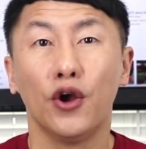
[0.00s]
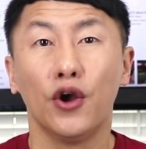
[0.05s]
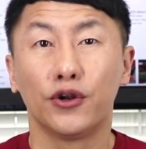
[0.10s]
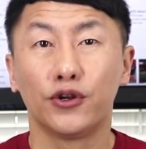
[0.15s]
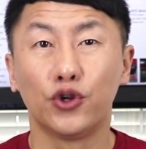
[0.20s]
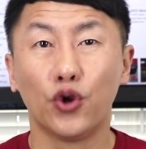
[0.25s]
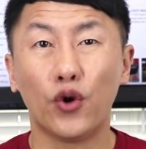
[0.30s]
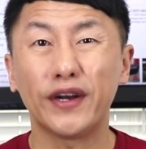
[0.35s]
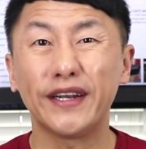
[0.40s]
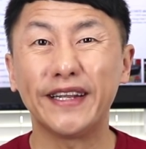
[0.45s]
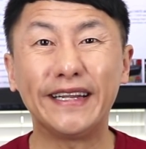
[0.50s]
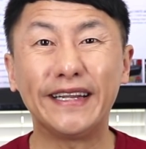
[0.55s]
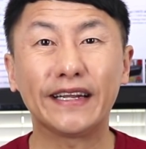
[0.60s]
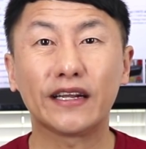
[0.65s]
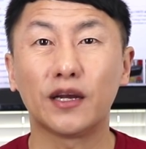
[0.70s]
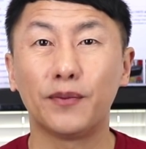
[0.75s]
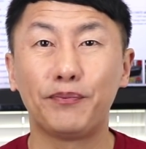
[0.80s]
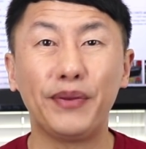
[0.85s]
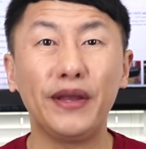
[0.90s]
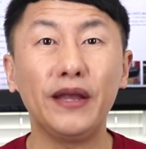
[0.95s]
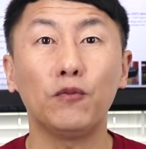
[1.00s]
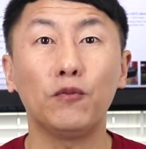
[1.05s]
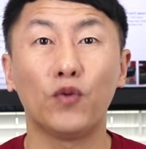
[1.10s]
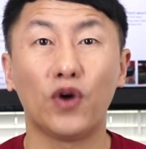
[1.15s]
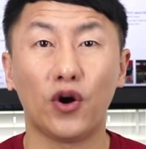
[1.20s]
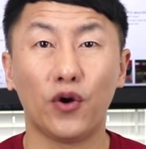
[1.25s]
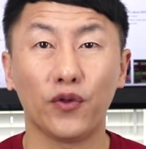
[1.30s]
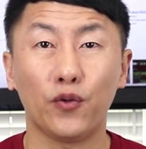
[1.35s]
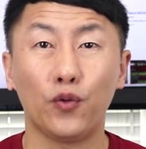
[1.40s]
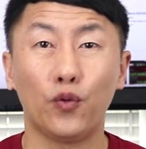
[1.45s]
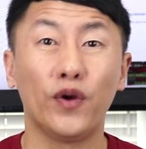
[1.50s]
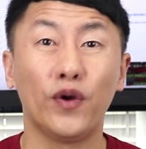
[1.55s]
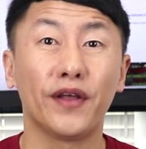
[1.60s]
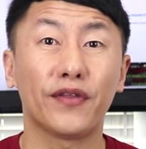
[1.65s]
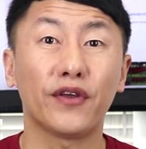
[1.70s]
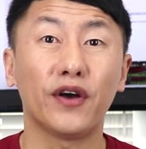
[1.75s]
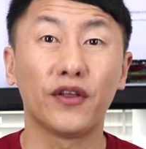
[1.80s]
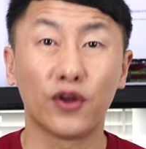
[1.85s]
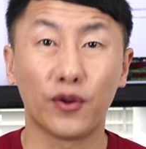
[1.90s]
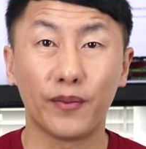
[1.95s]
nor did it compete well
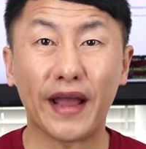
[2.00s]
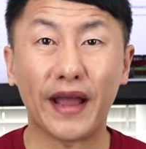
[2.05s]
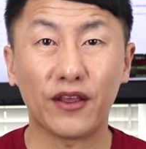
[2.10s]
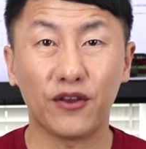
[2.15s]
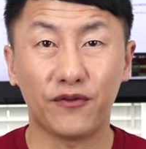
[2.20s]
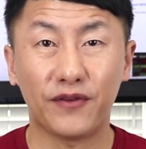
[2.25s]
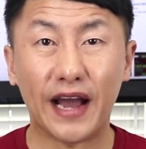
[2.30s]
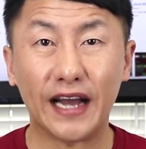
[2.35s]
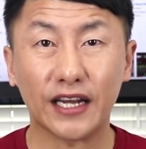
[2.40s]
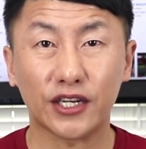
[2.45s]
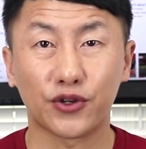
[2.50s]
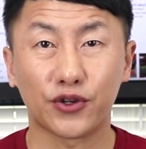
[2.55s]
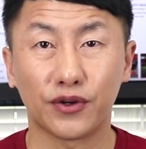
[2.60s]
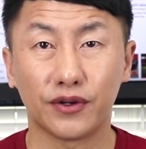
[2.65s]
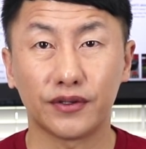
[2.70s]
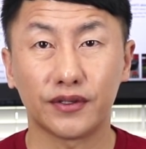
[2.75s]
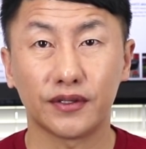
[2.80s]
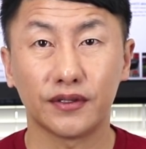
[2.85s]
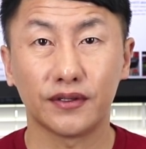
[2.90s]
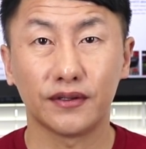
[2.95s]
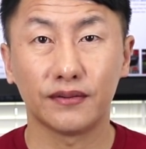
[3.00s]
with other manufacturers.